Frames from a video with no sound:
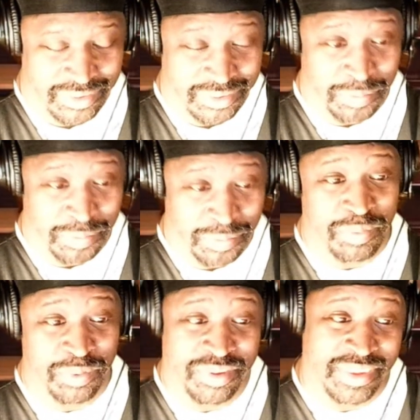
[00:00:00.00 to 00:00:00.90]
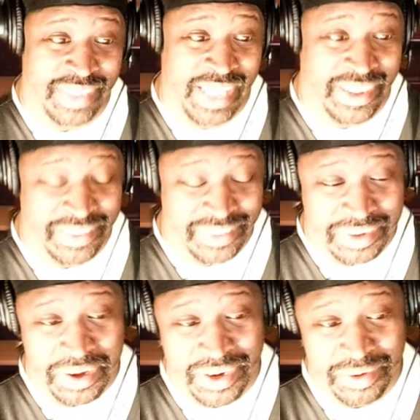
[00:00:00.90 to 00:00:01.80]
So people took that and
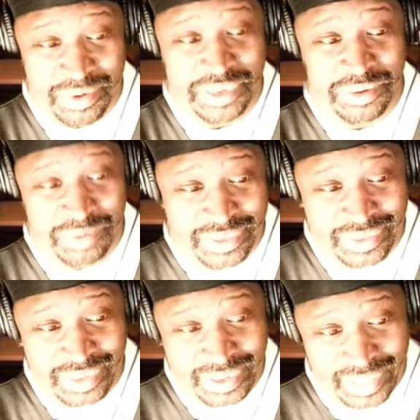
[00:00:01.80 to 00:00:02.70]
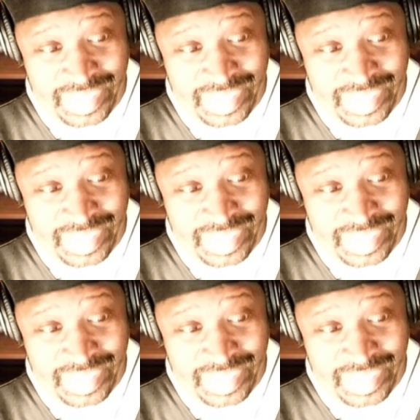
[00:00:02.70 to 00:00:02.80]
started running with it, like,